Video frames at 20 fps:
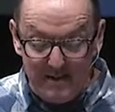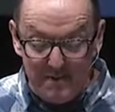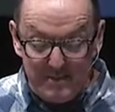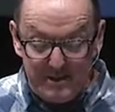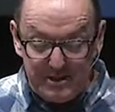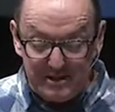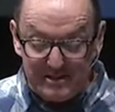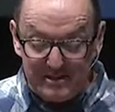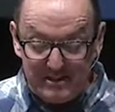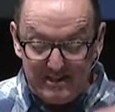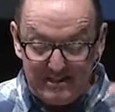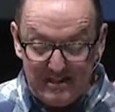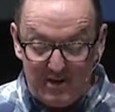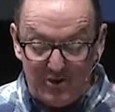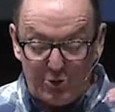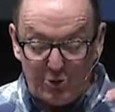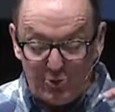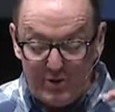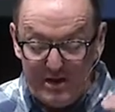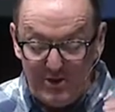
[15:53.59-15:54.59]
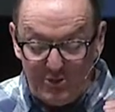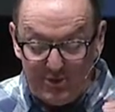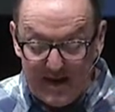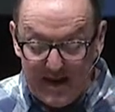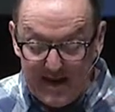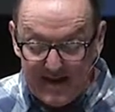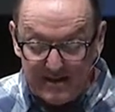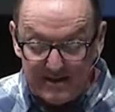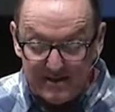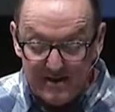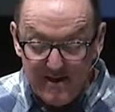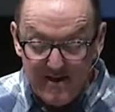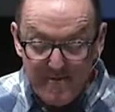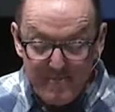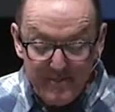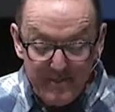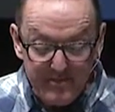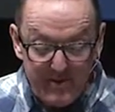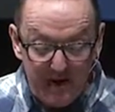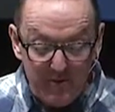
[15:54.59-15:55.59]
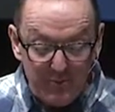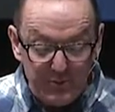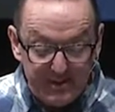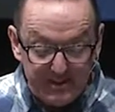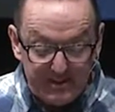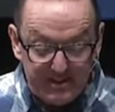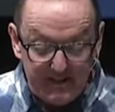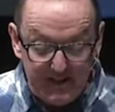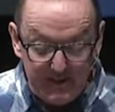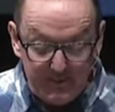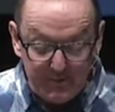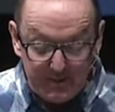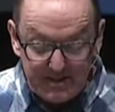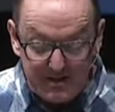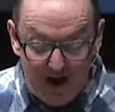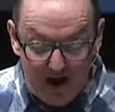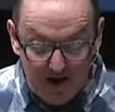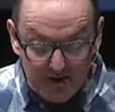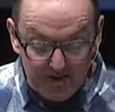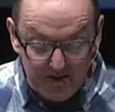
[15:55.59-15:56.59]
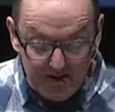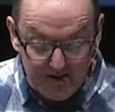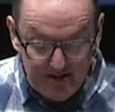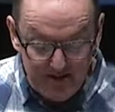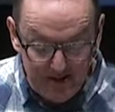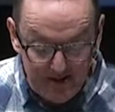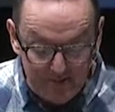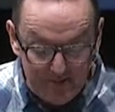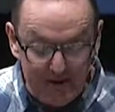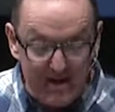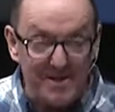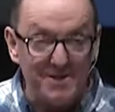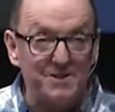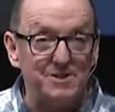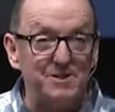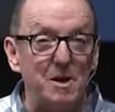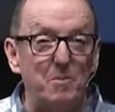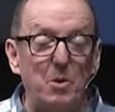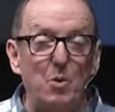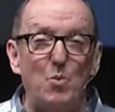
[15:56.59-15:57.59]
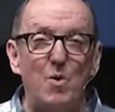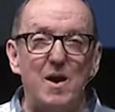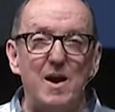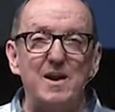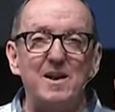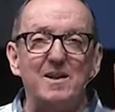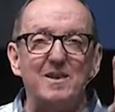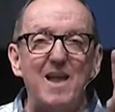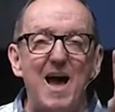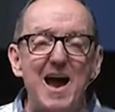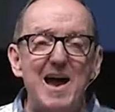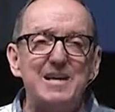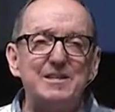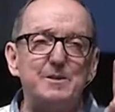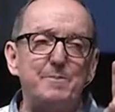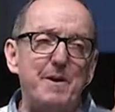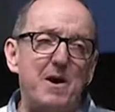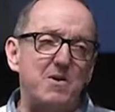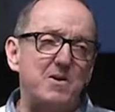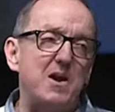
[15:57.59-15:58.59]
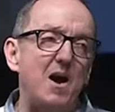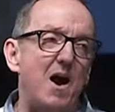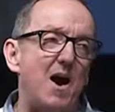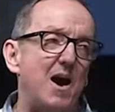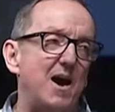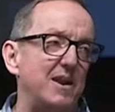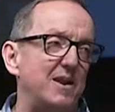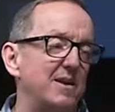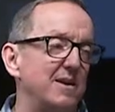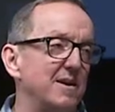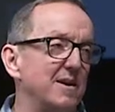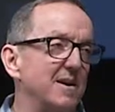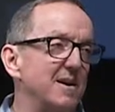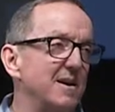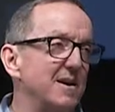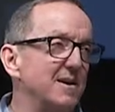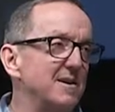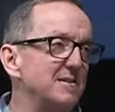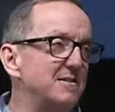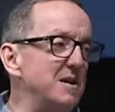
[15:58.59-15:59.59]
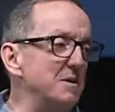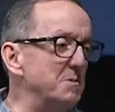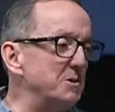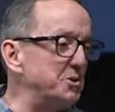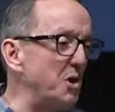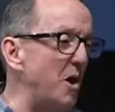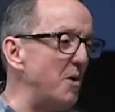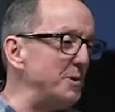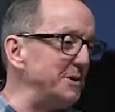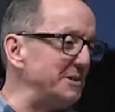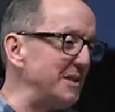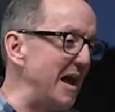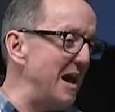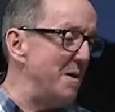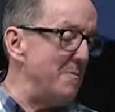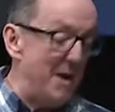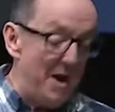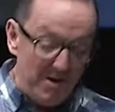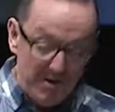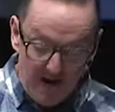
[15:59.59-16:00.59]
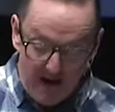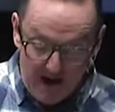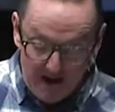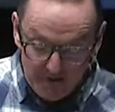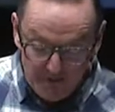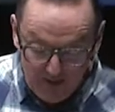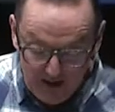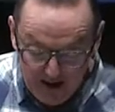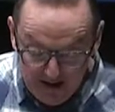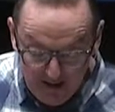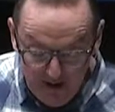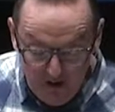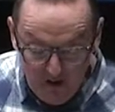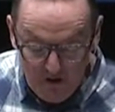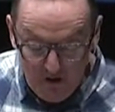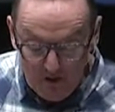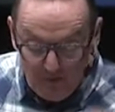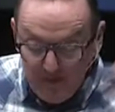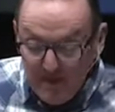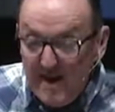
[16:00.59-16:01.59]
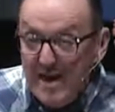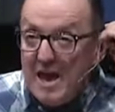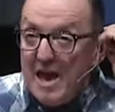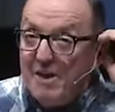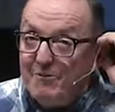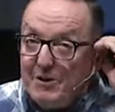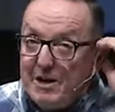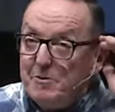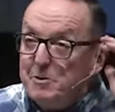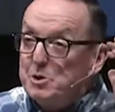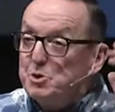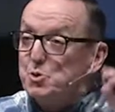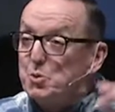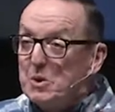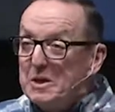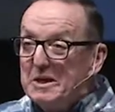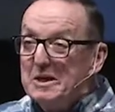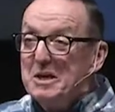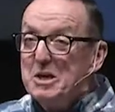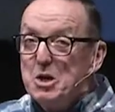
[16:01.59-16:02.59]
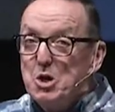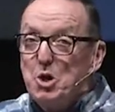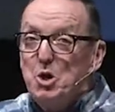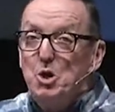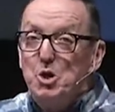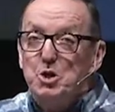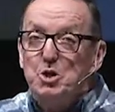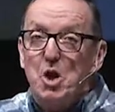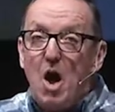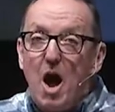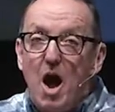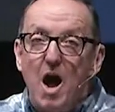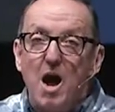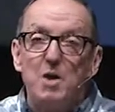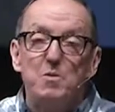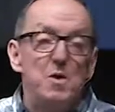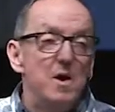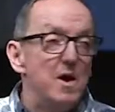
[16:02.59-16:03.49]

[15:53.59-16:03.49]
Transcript: let me just list out three things that we see with doctrine of demons. Number one, lies about God. Demons always lie about God, right? Oh, if he was really a good God,